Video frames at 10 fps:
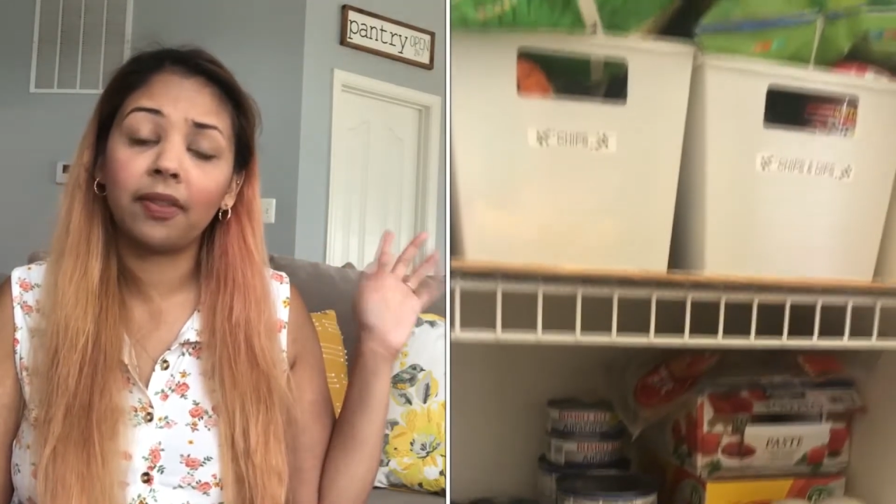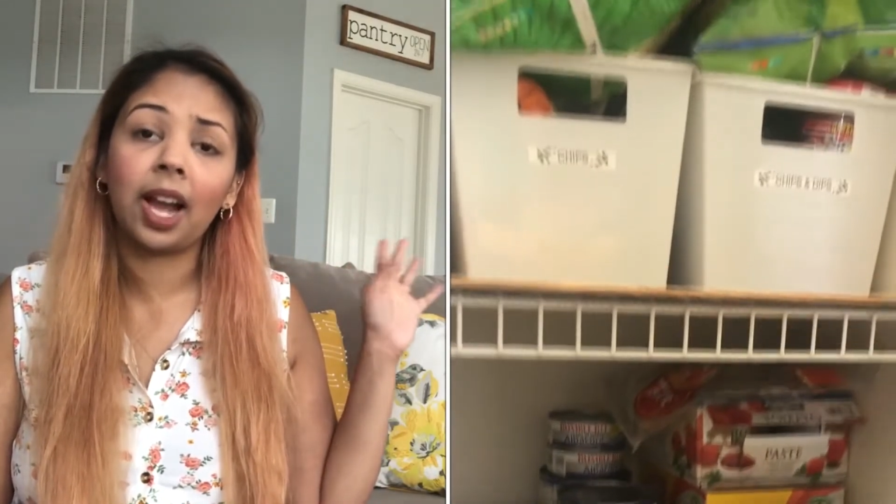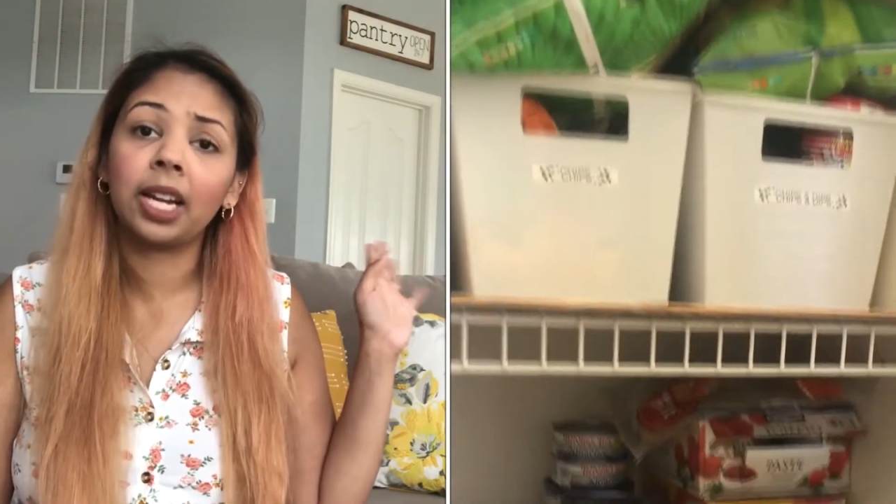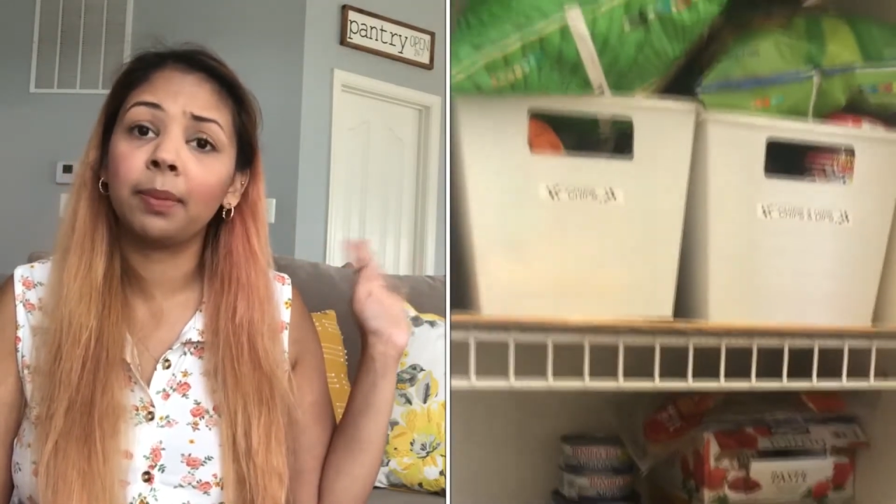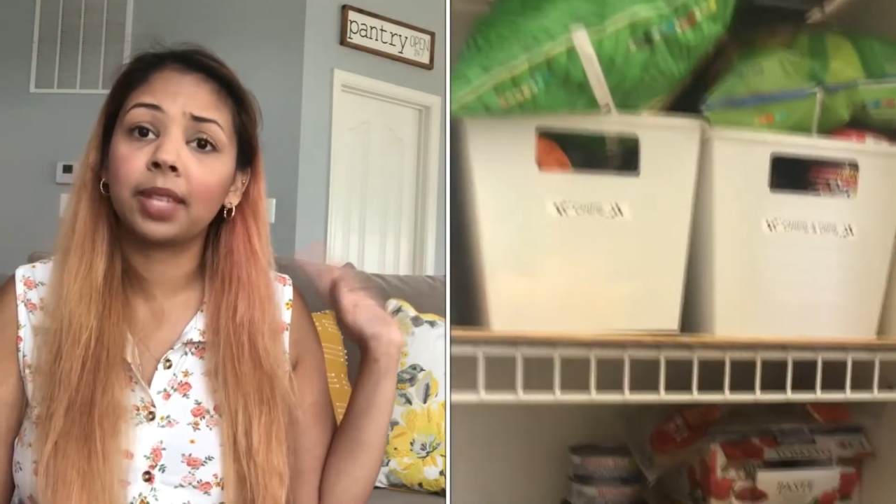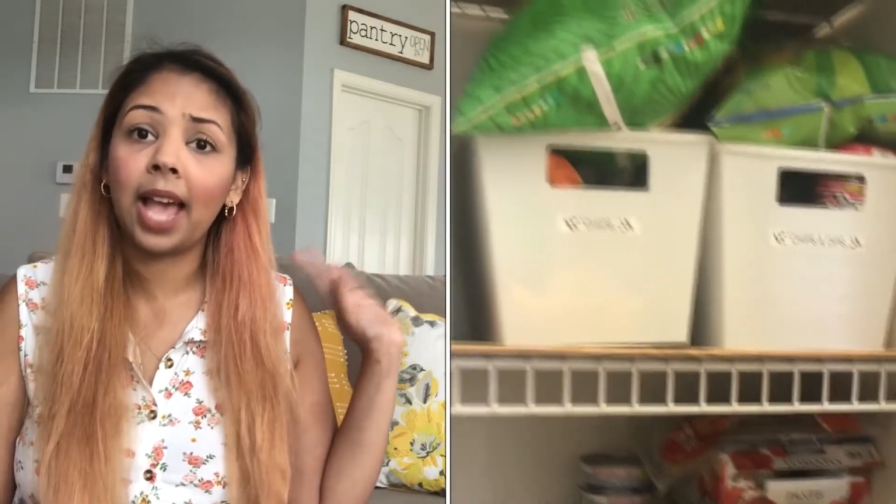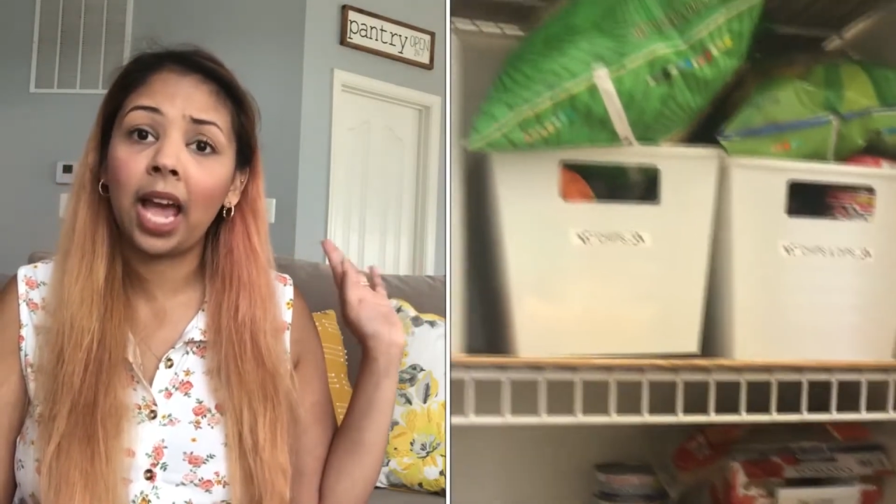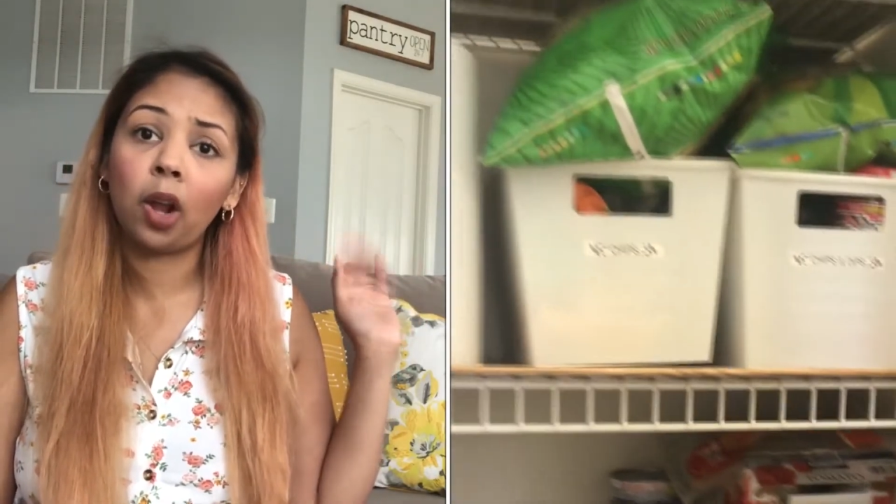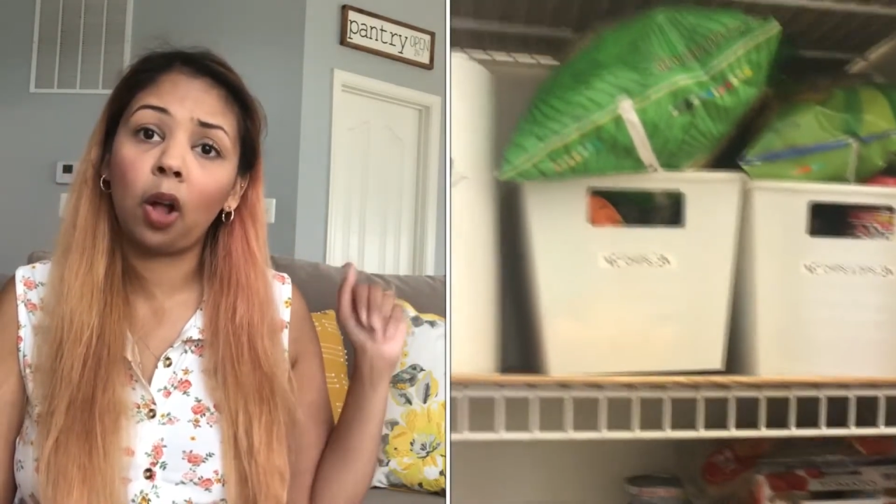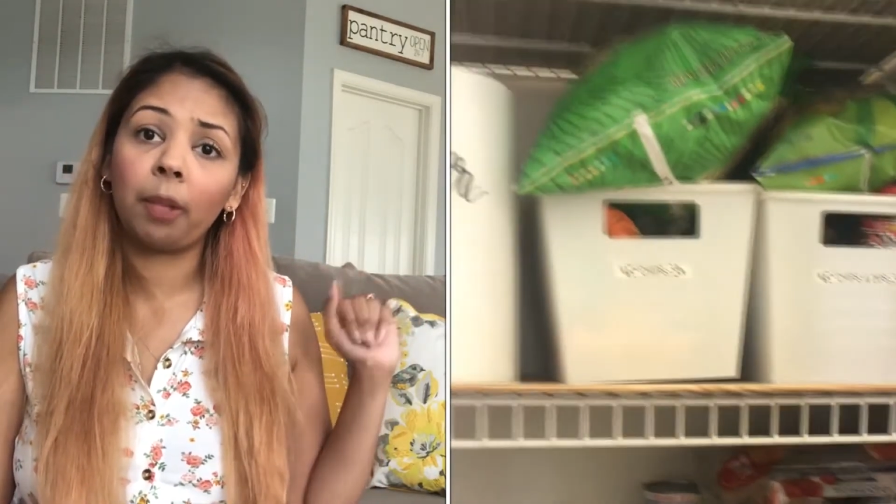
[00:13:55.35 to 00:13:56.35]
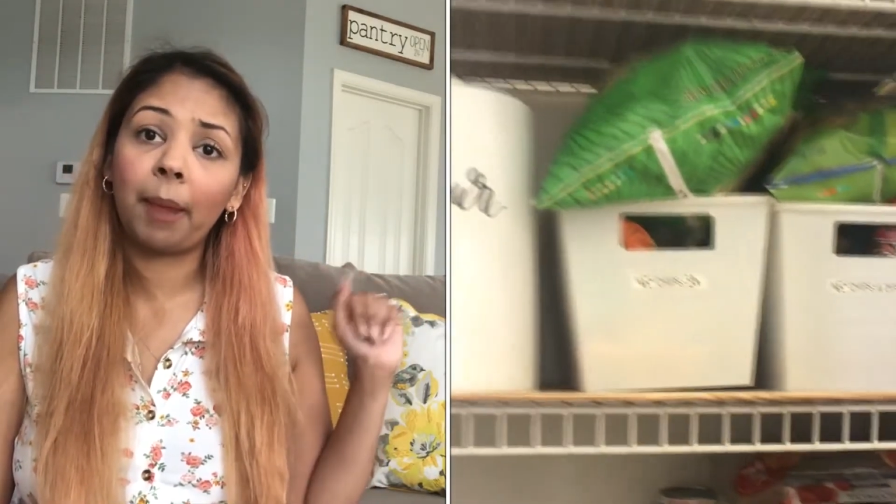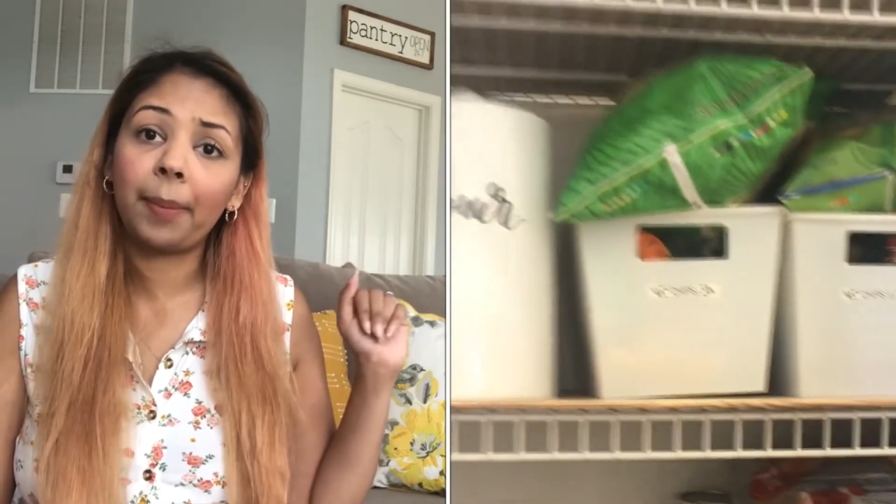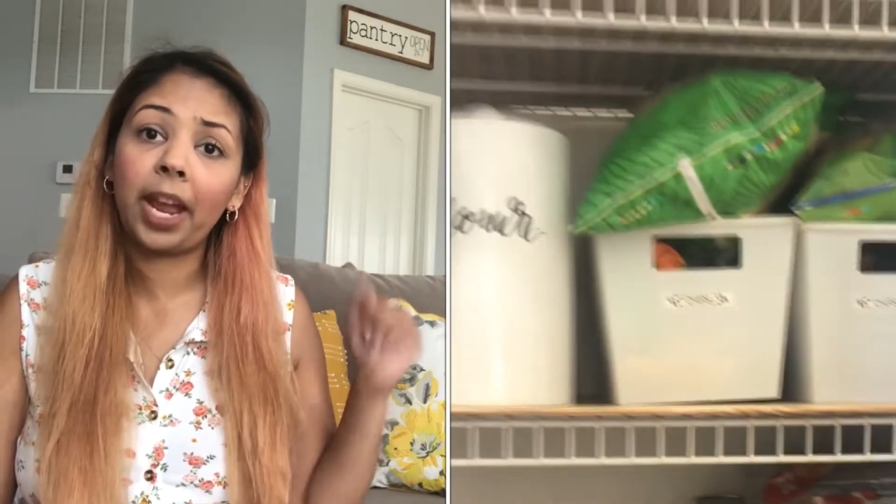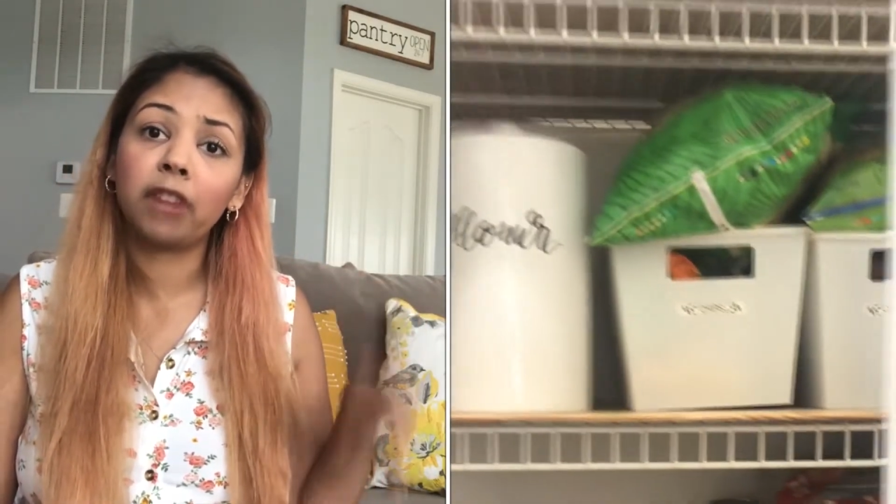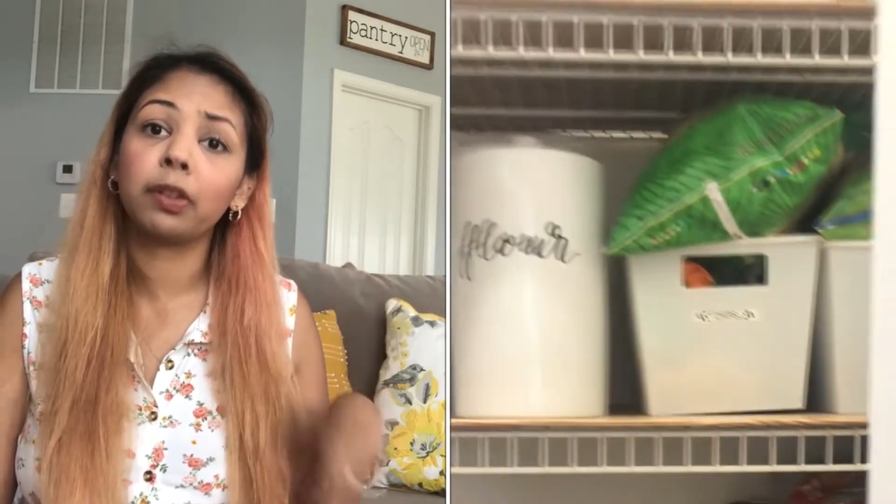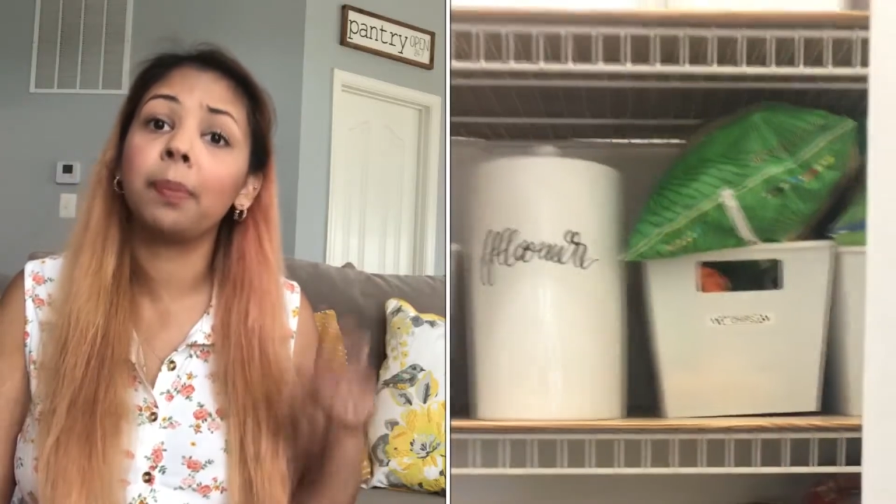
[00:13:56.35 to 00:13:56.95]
items at all in my pantry,